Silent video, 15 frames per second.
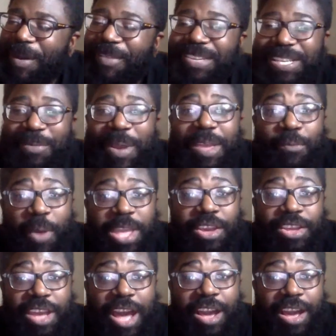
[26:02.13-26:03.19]
But obviously,
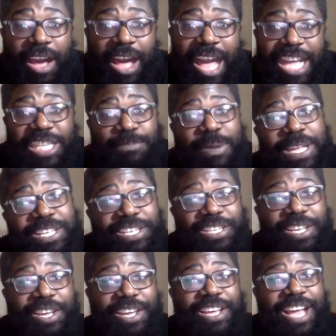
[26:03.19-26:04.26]
when you're younger, I expect
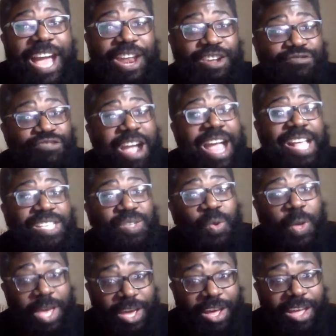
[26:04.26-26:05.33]
it to kind of rise
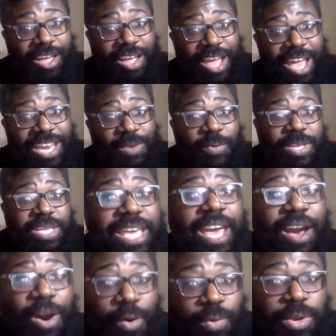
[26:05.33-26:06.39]
quicker, and you
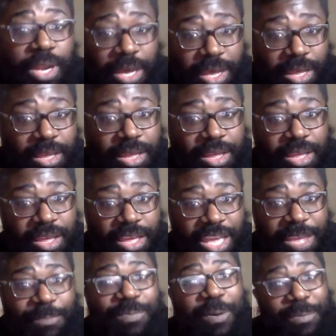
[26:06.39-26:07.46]
get older,
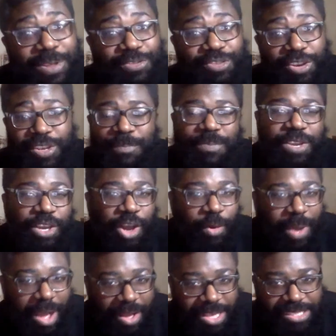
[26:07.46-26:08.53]
it probably you
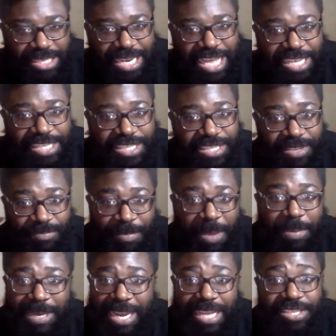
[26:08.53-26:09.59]
go out as
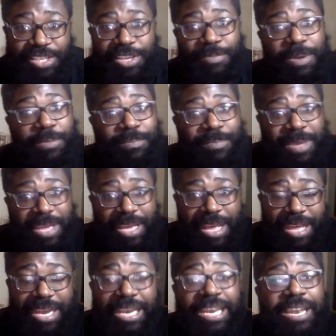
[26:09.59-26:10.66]
maybe less, so you maybe meet
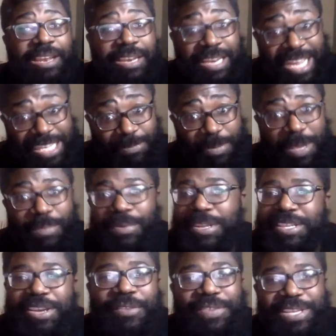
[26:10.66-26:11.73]
less
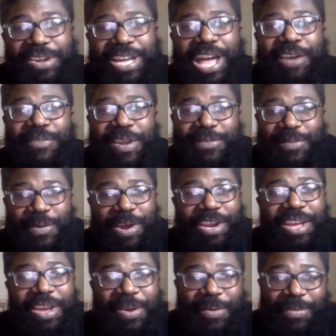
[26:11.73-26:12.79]
people. This is obviously on account of
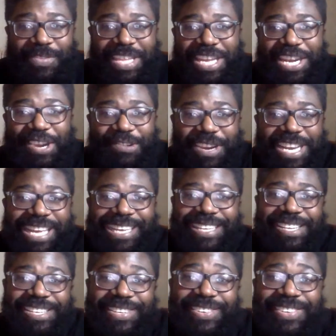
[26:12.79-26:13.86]
everyone with Tinder and
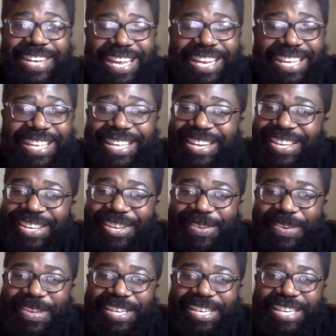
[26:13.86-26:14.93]
Hinge and all that. You know, you
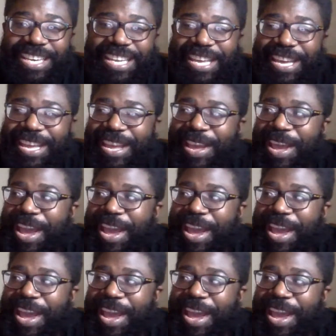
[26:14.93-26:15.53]
do your thing, innit?